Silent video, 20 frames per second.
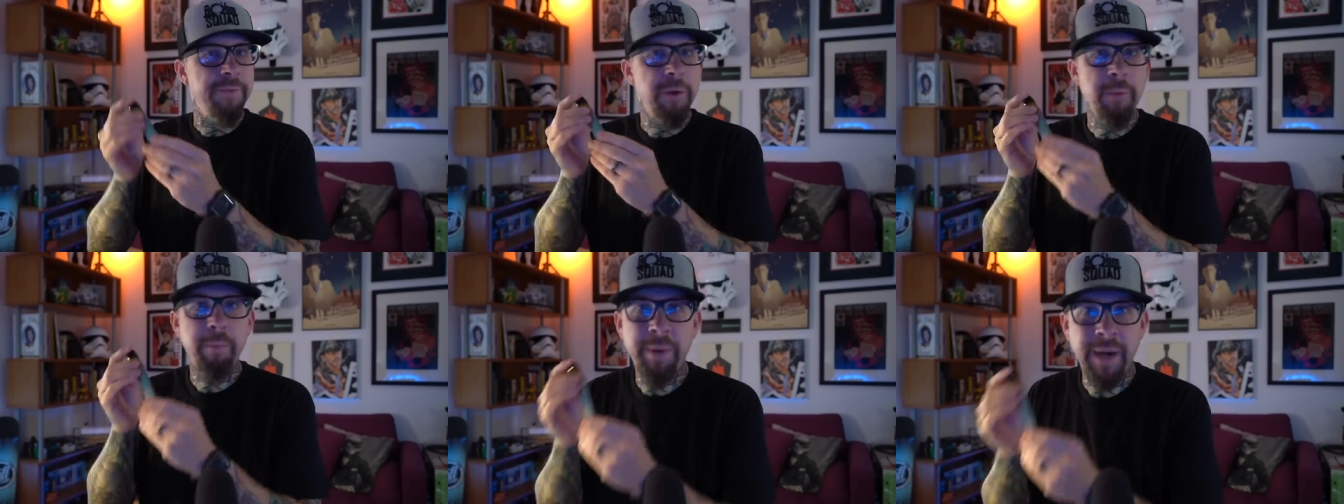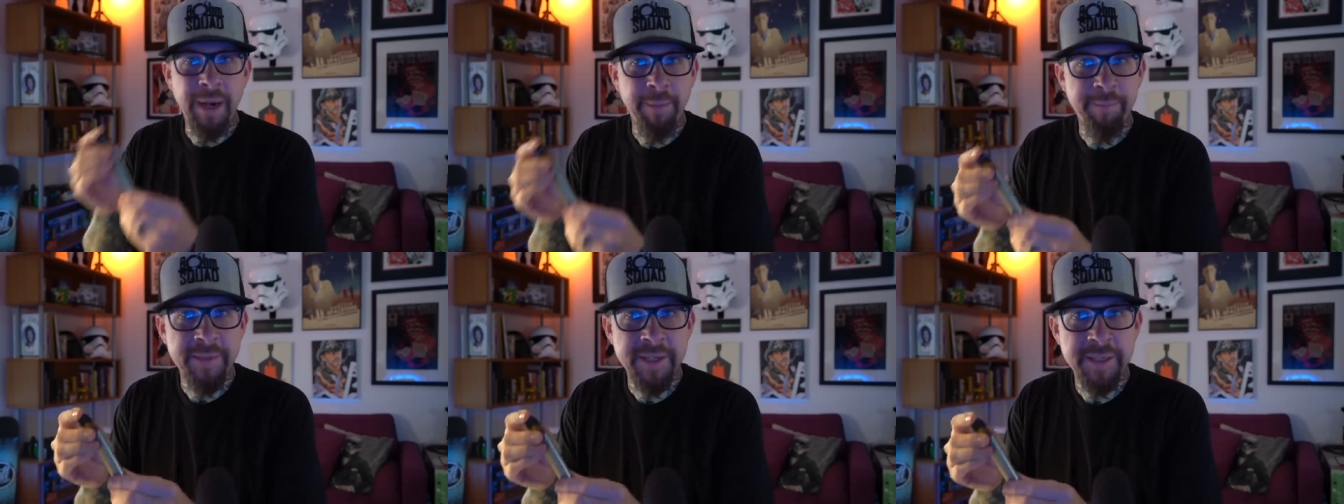If you
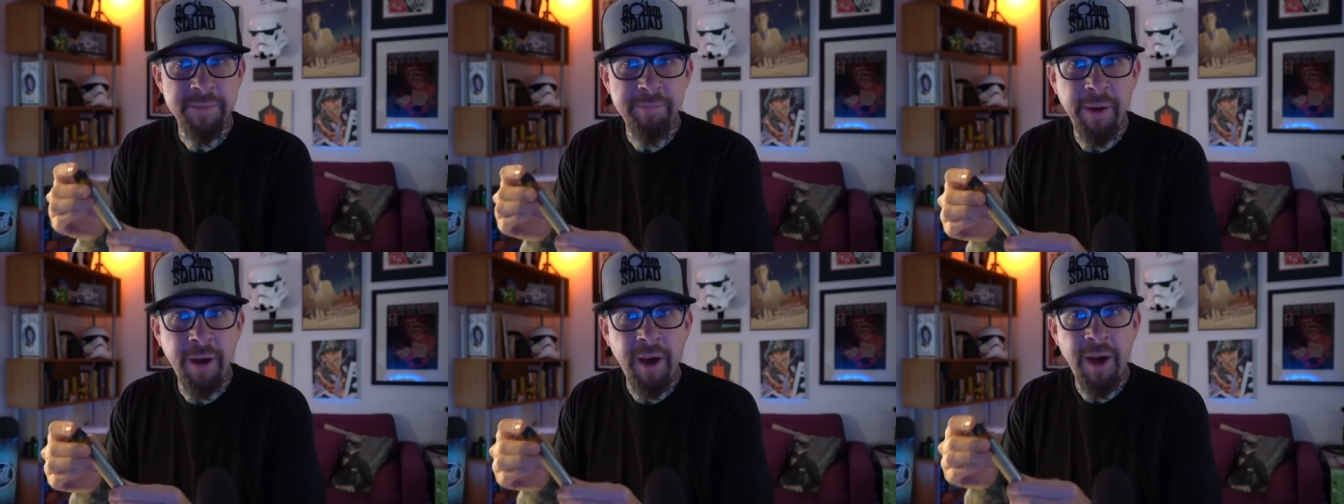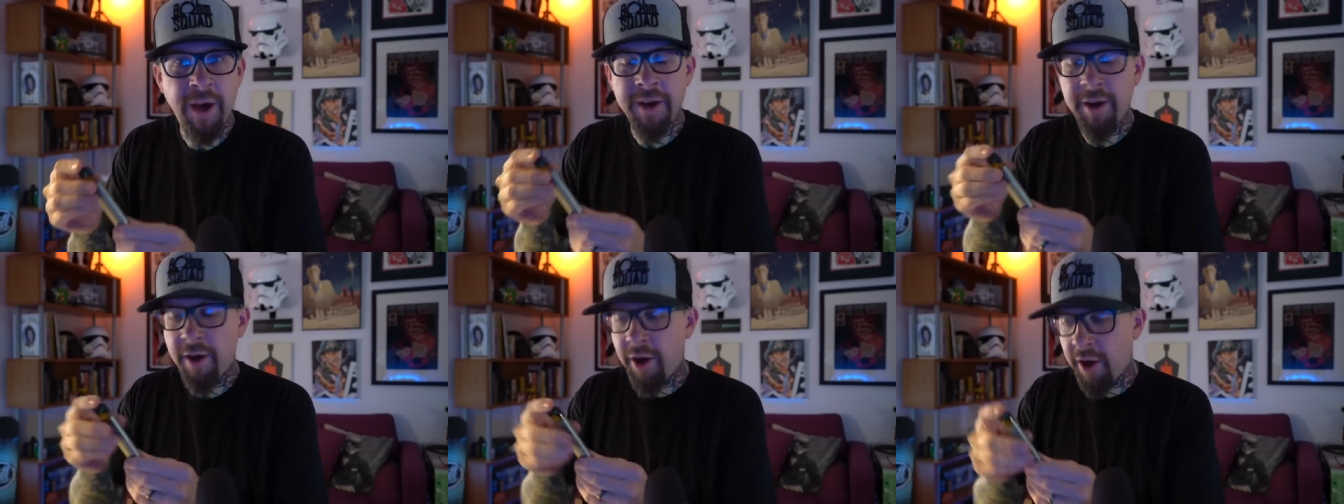pop this
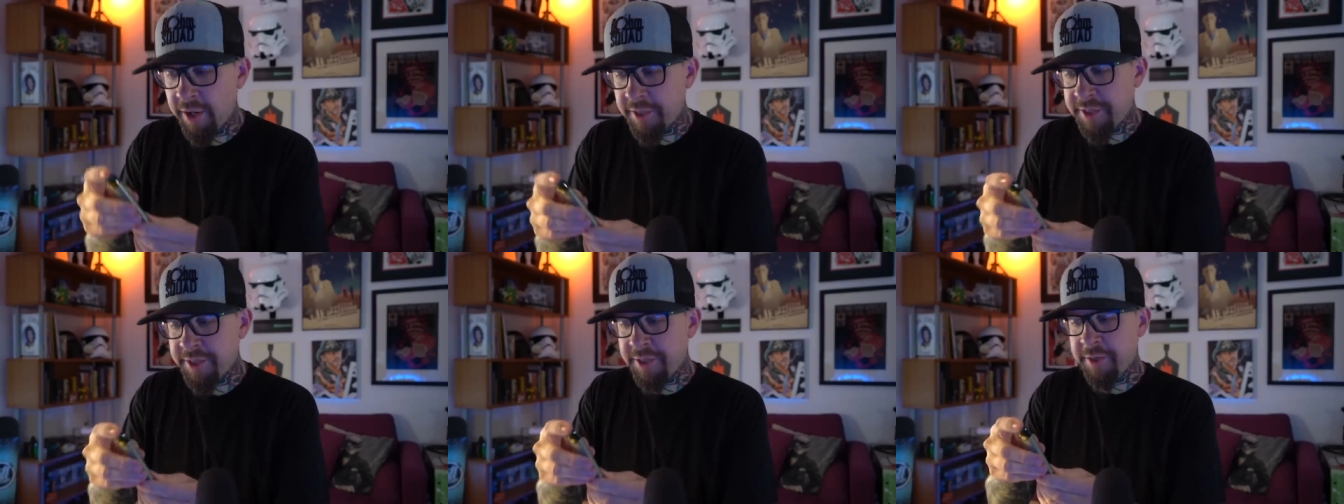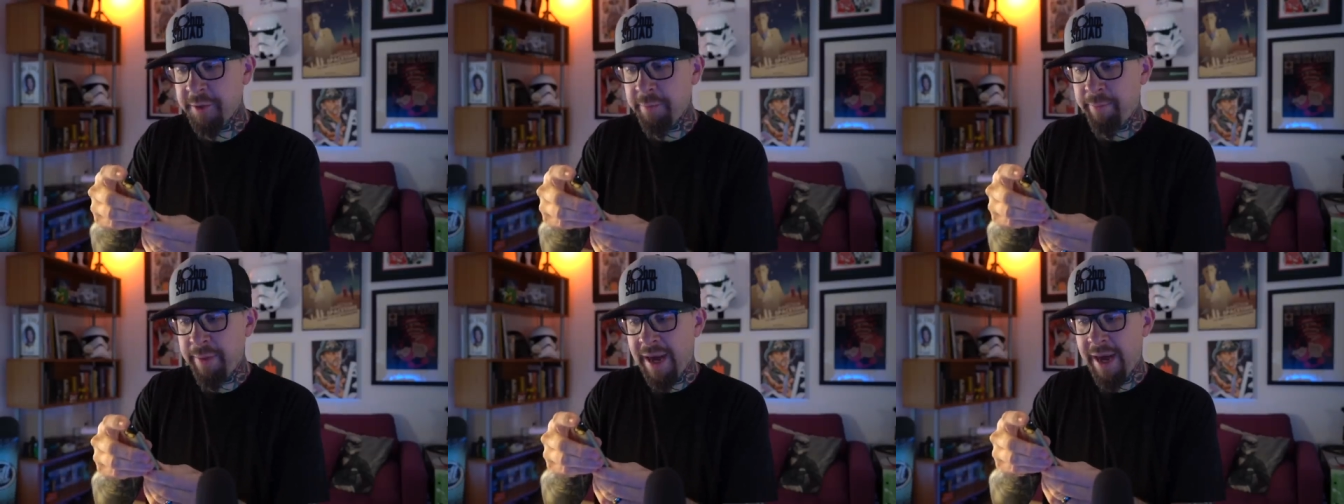pod onto
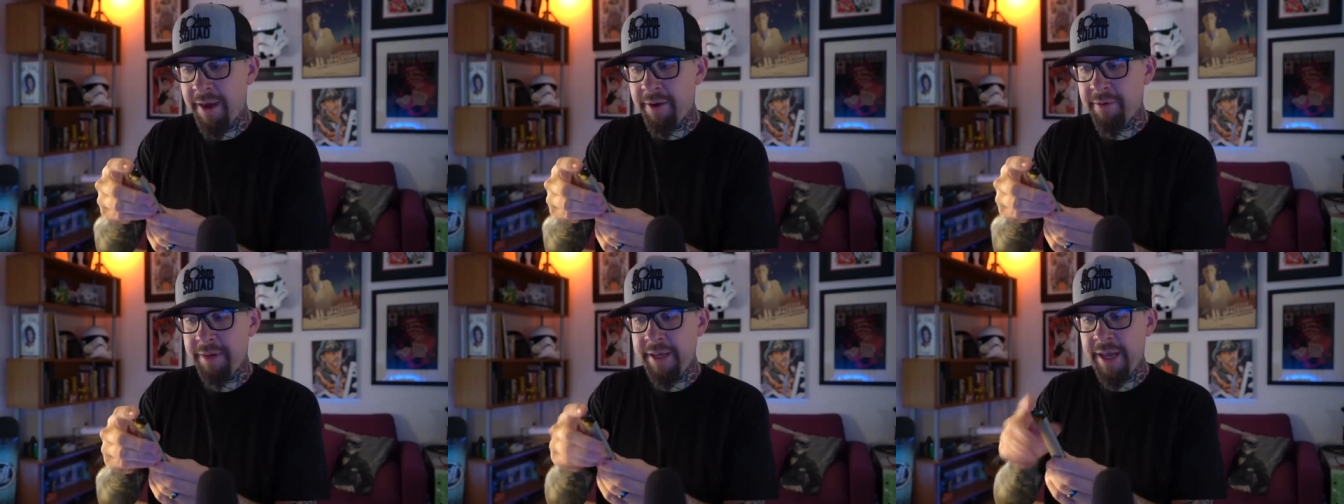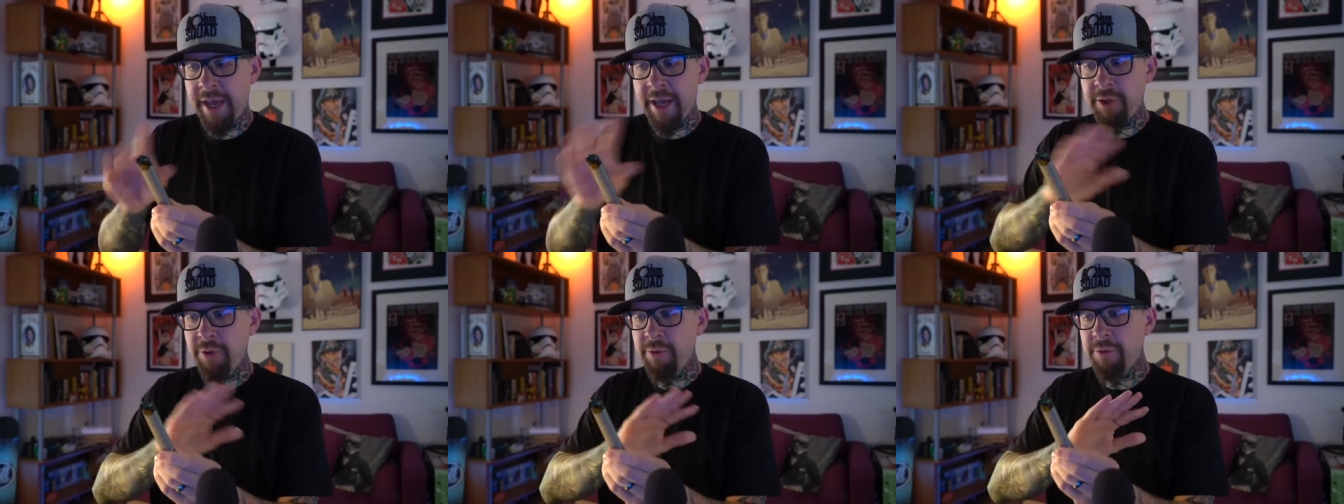your
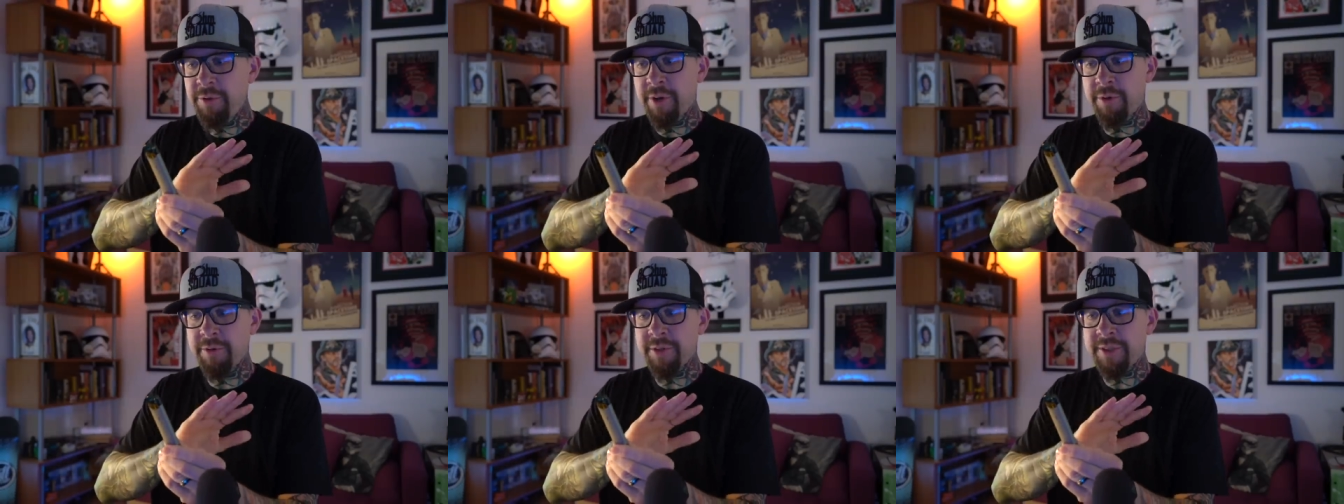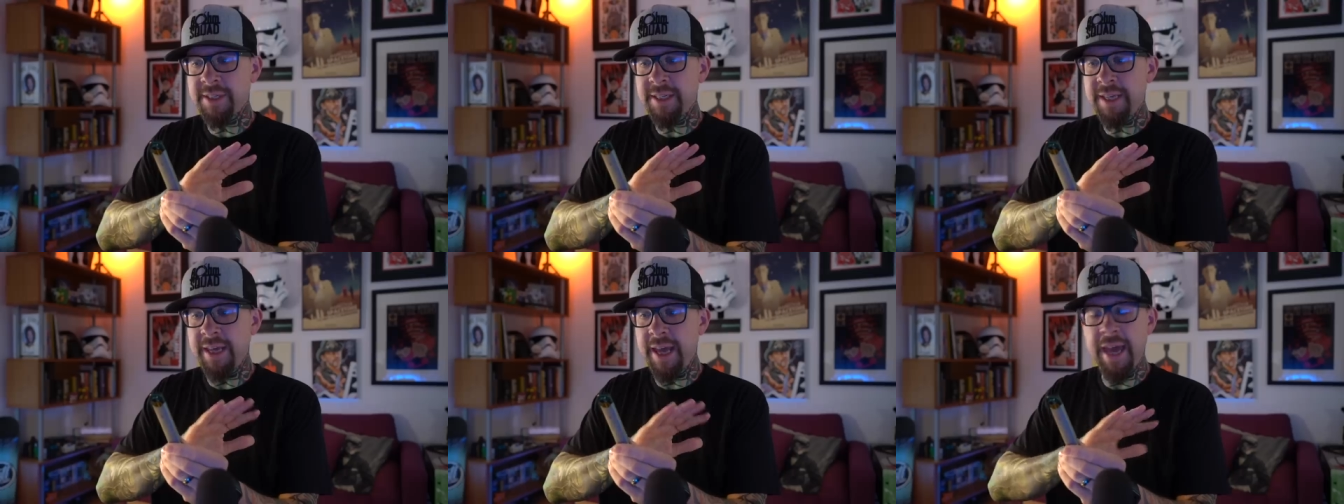battery and you don't
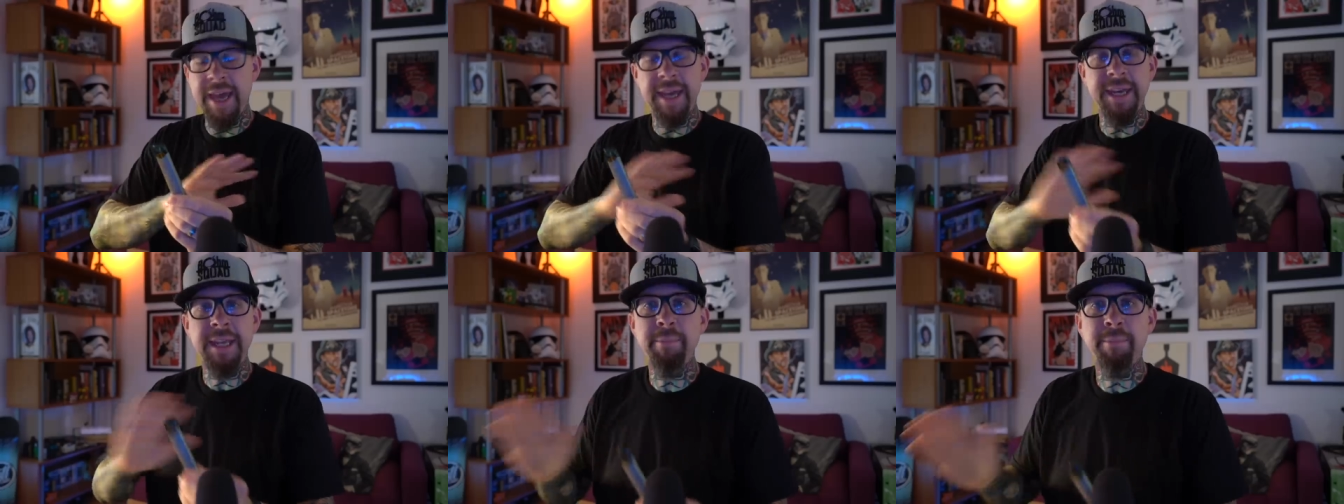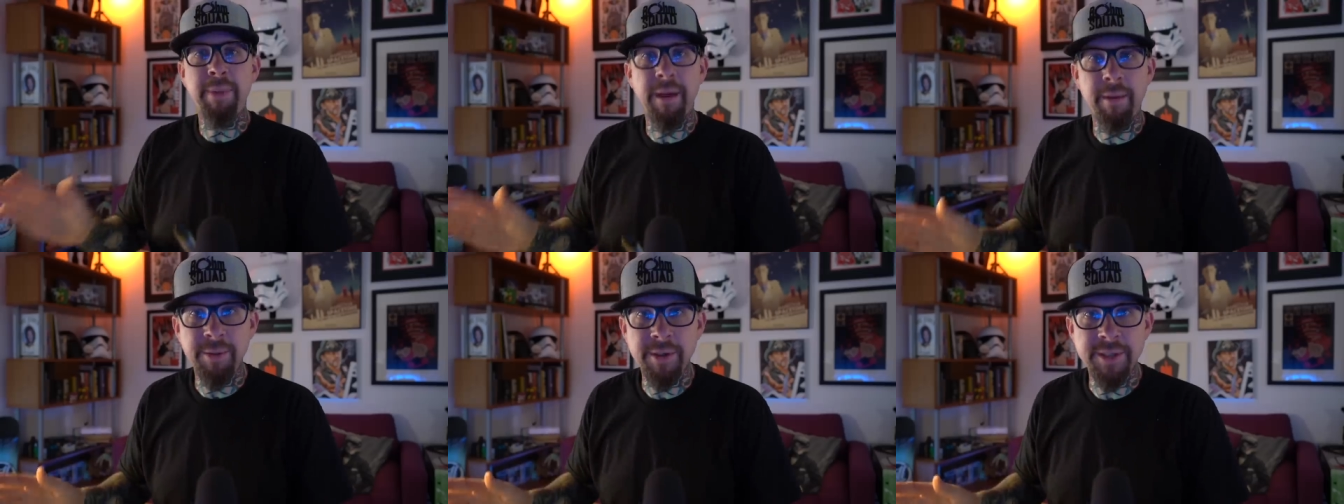see any
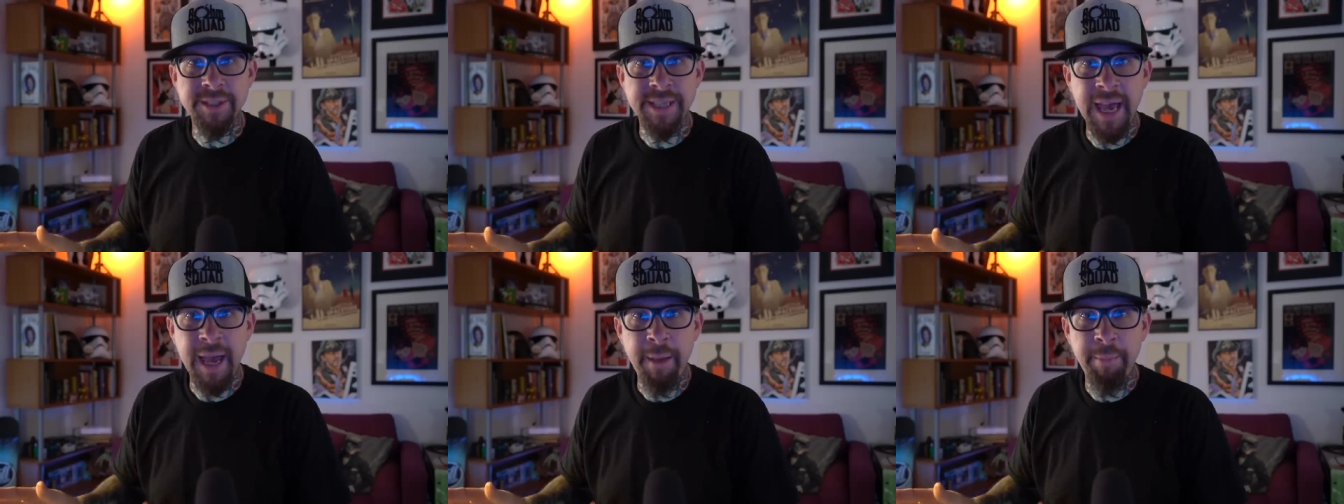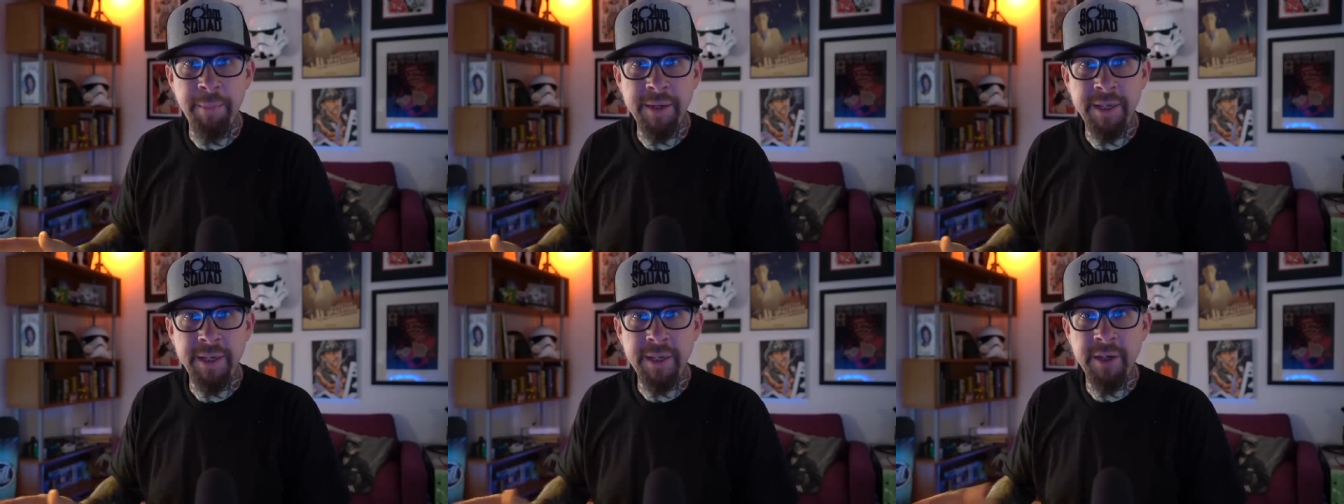bubbles
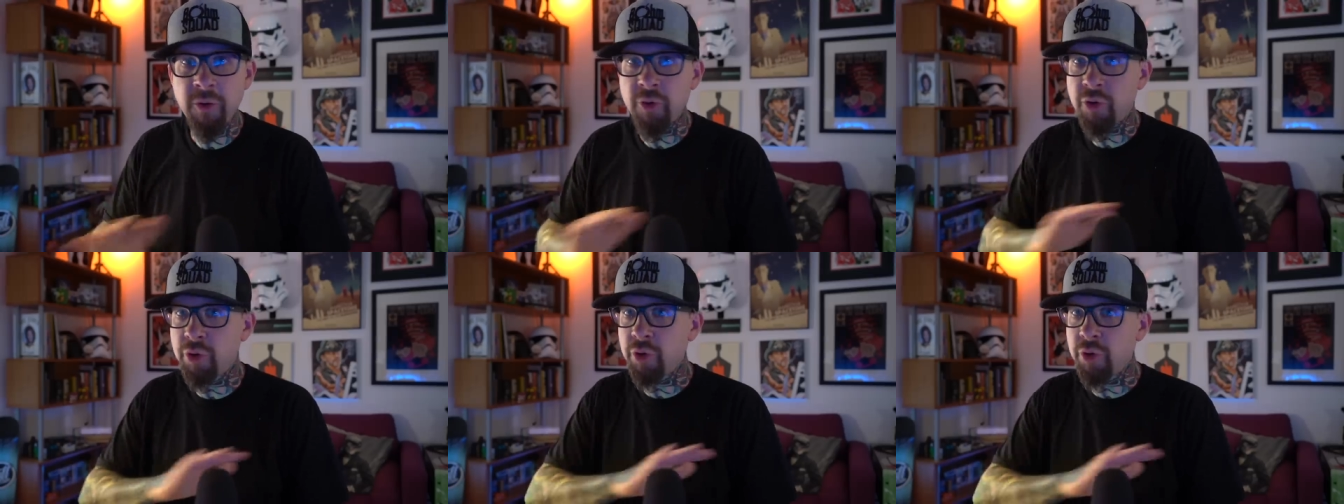happening,